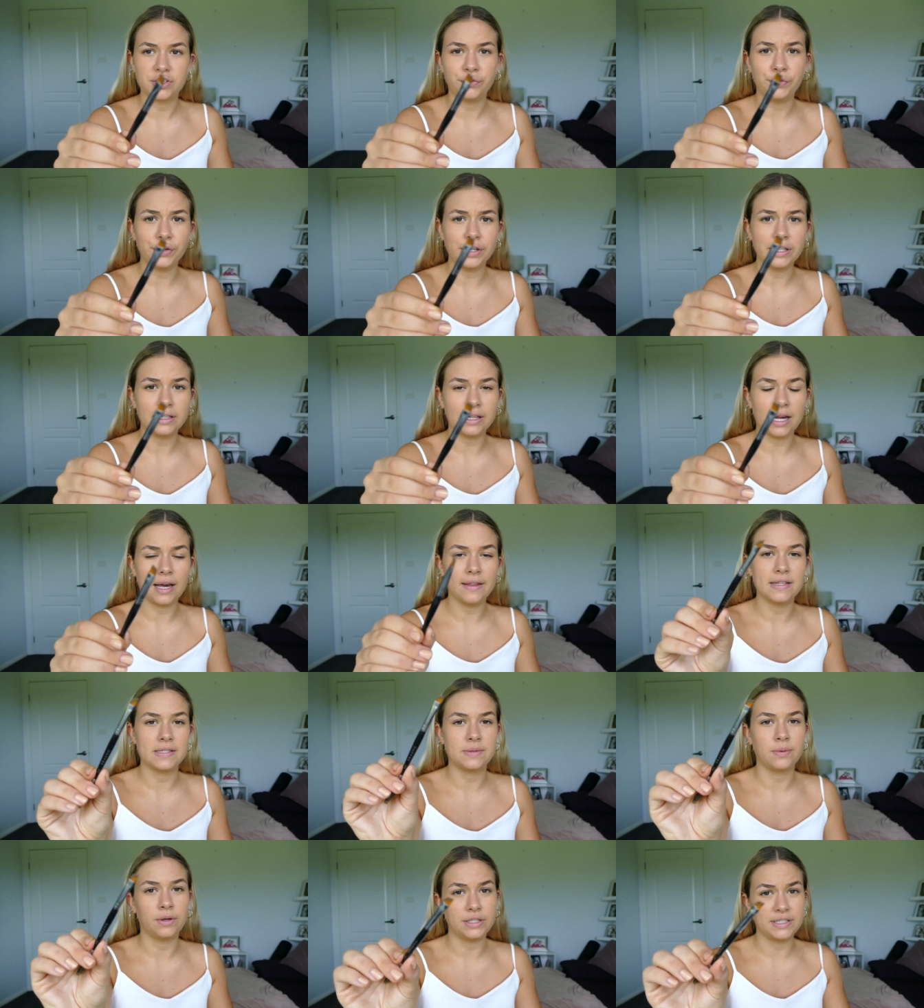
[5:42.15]
I really like
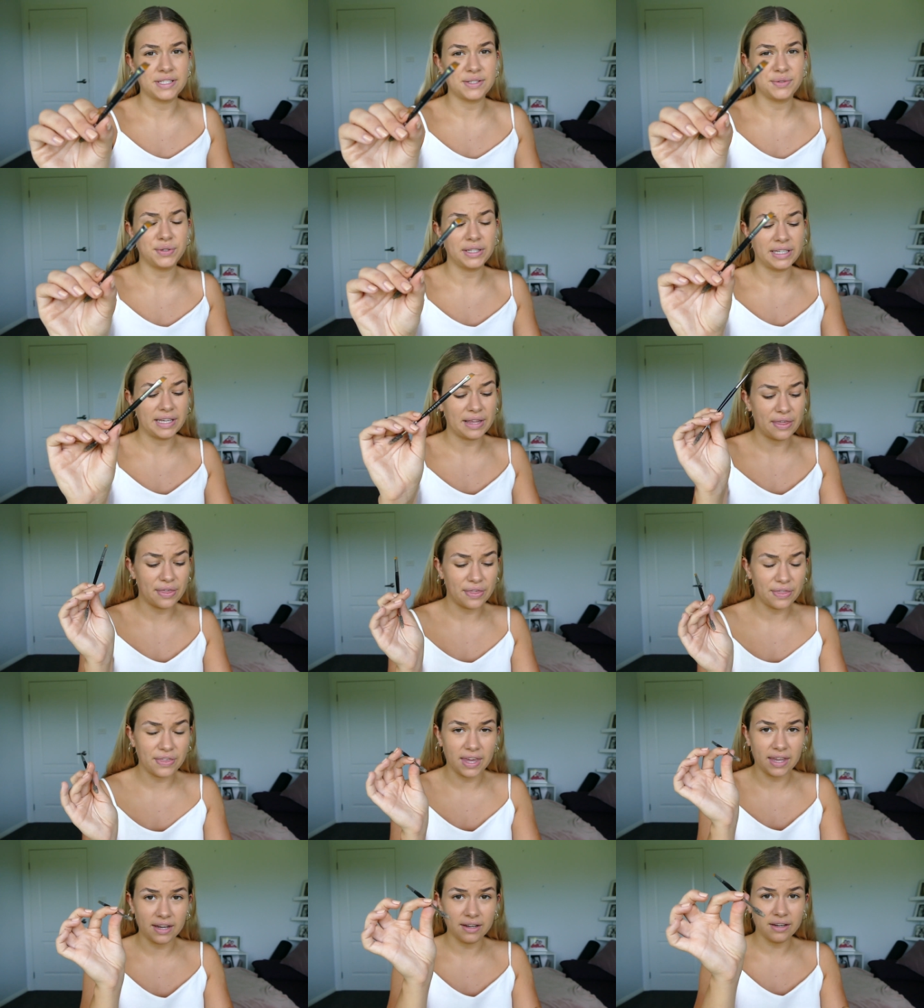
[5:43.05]
this one because it's really
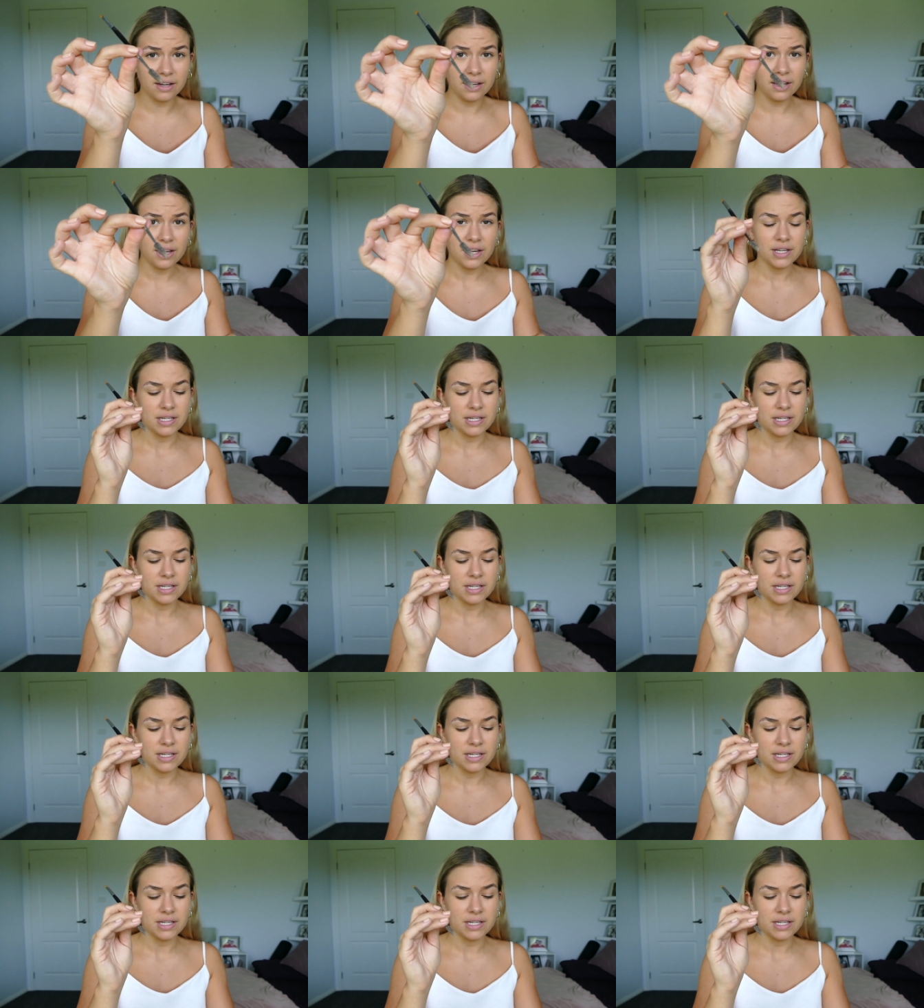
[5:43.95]
thin,